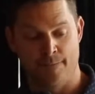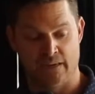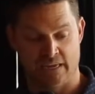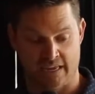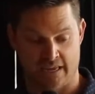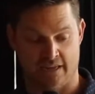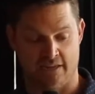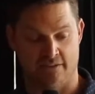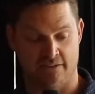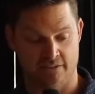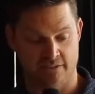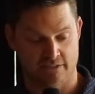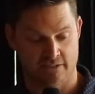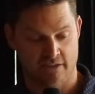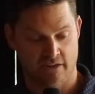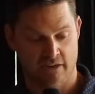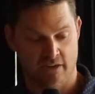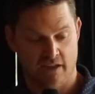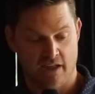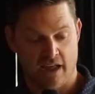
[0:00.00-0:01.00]
begins,
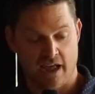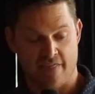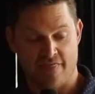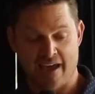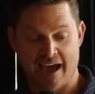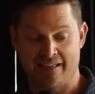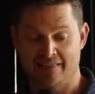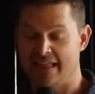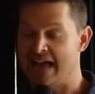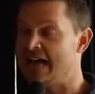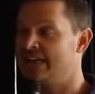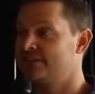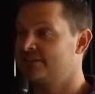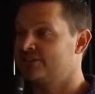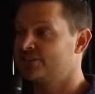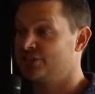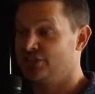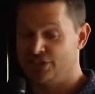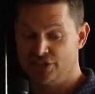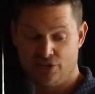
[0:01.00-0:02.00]
and that
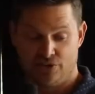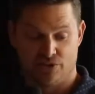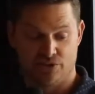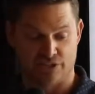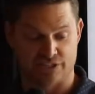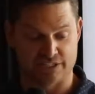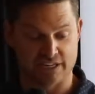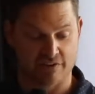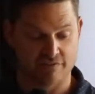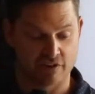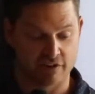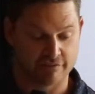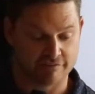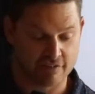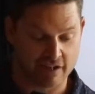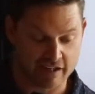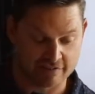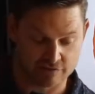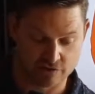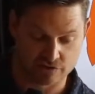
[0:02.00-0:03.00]
lasts until you're
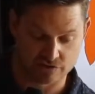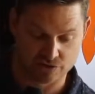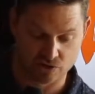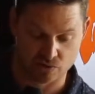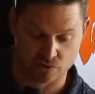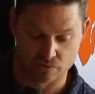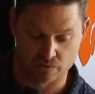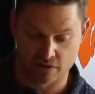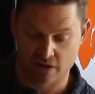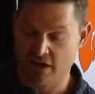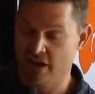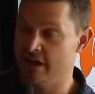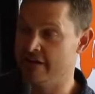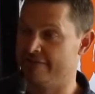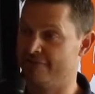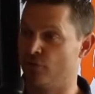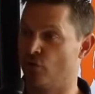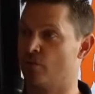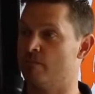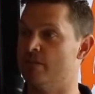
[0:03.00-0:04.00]
75 years old, and
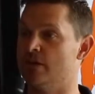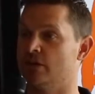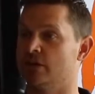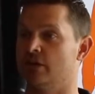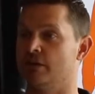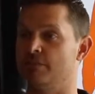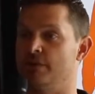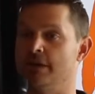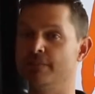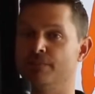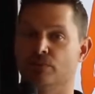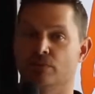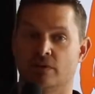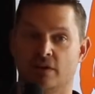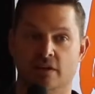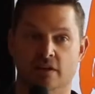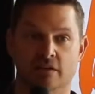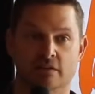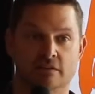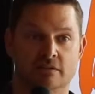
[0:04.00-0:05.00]
4 million people are
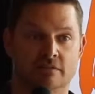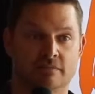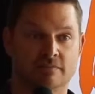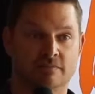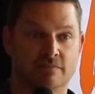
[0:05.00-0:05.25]
killed.